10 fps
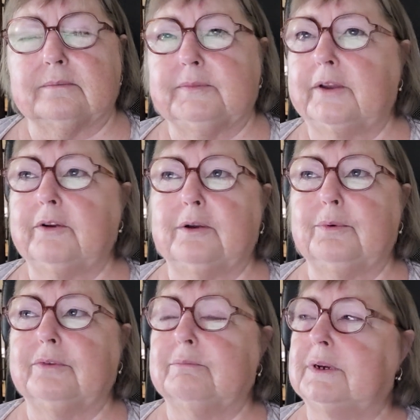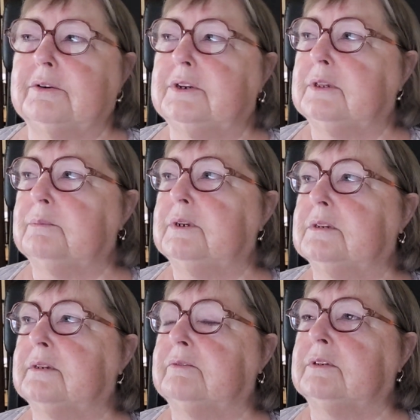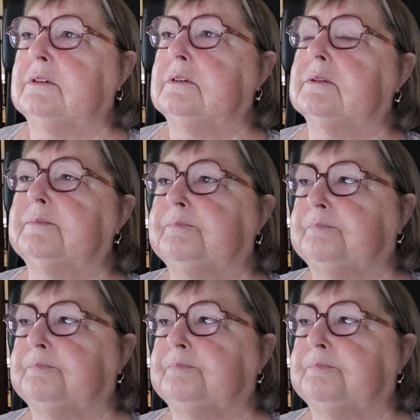No, I wasn't married in the mid-70s.